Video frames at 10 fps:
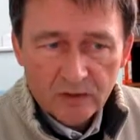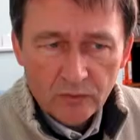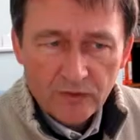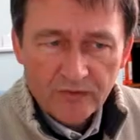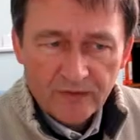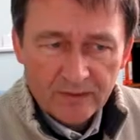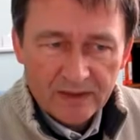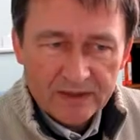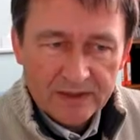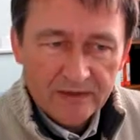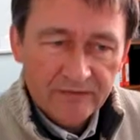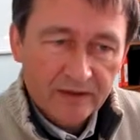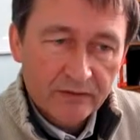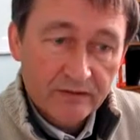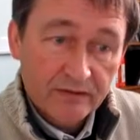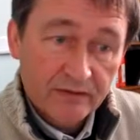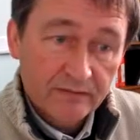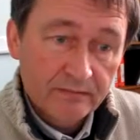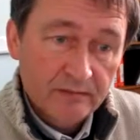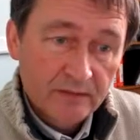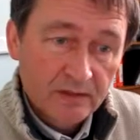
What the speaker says: Were families living under them?